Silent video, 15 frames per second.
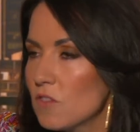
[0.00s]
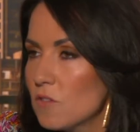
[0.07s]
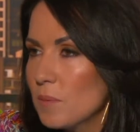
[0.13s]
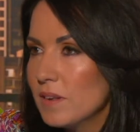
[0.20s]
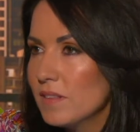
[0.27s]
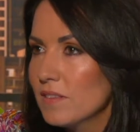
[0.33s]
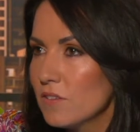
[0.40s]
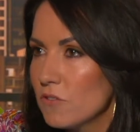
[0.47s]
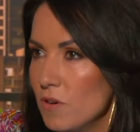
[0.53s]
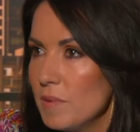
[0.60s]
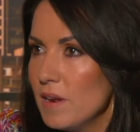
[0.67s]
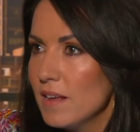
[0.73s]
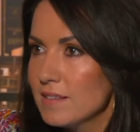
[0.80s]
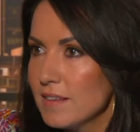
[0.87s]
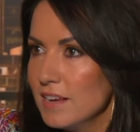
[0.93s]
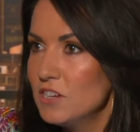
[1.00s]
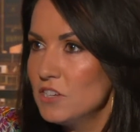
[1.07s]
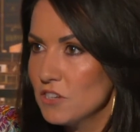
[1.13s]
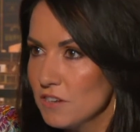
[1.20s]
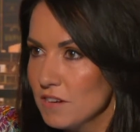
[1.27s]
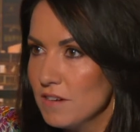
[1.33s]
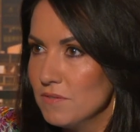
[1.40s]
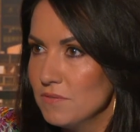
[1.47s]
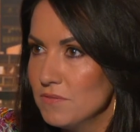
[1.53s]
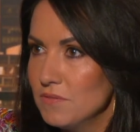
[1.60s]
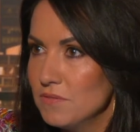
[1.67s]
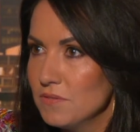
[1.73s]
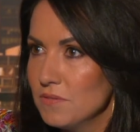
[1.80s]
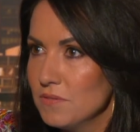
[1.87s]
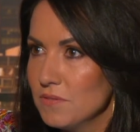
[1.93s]
there's been the criminalisation of
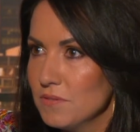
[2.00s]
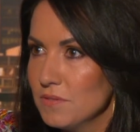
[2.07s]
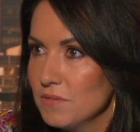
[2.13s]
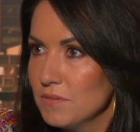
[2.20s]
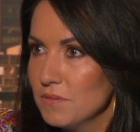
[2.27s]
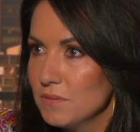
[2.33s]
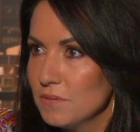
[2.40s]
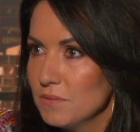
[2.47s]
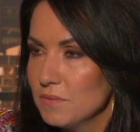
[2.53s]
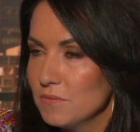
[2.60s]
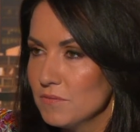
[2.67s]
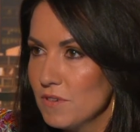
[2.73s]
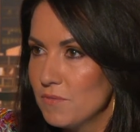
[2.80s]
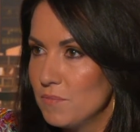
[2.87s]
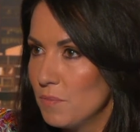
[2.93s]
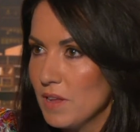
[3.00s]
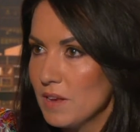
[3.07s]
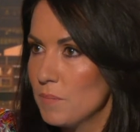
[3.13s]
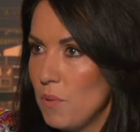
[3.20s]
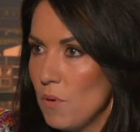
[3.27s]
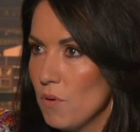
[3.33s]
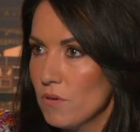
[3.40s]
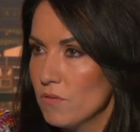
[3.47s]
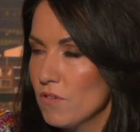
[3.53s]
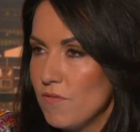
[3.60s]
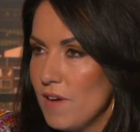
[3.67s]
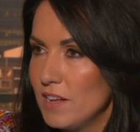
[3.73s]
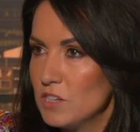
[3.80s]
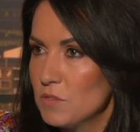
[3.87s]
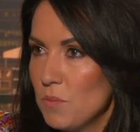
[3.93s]

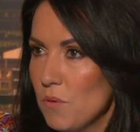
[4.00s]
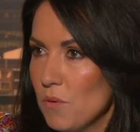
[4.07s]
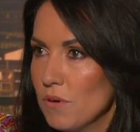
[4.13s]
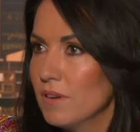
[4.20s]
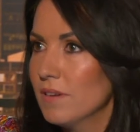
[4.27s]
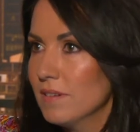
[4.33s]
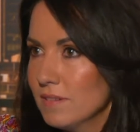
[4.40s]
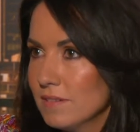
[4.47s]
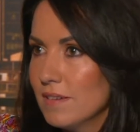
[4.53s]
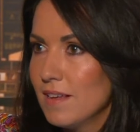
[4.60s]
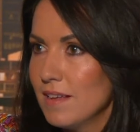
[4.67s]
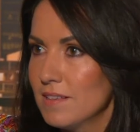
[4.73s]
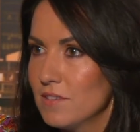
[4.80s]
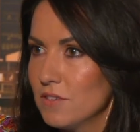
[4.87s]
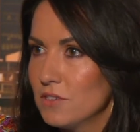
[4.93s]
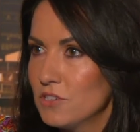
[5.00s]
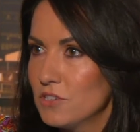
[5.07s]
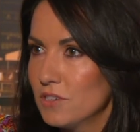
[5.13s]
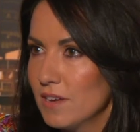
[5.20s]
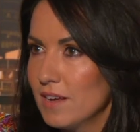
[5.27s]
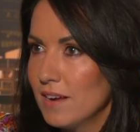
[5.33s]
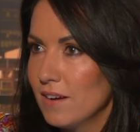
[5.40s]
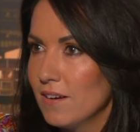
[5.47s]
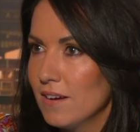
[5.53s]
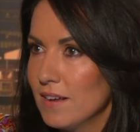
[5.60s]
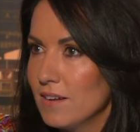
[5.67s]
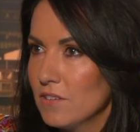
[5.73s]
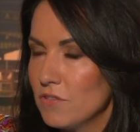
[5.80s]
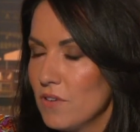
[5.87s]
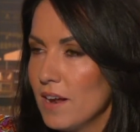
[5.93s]
revenge porn as such here
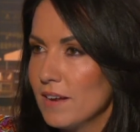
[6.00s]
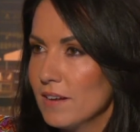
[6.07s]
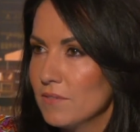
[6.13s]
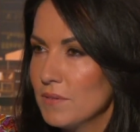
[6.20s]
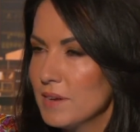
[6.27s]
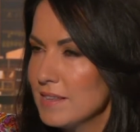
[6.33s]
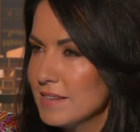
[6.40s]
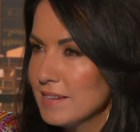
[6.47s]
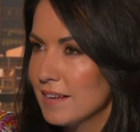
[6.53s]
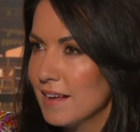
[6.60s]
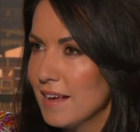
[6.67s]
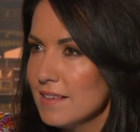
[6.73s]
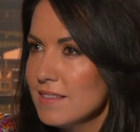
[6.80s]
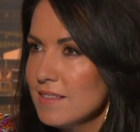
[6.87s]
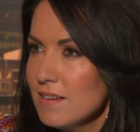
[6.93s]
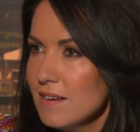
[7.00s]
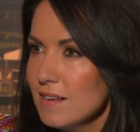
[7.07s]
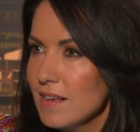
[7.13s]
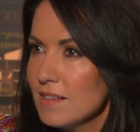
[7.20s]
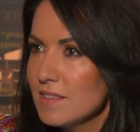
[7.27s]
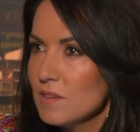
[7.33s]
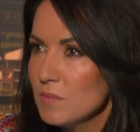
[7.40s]
in Australia recently, hasn't there? Hasn't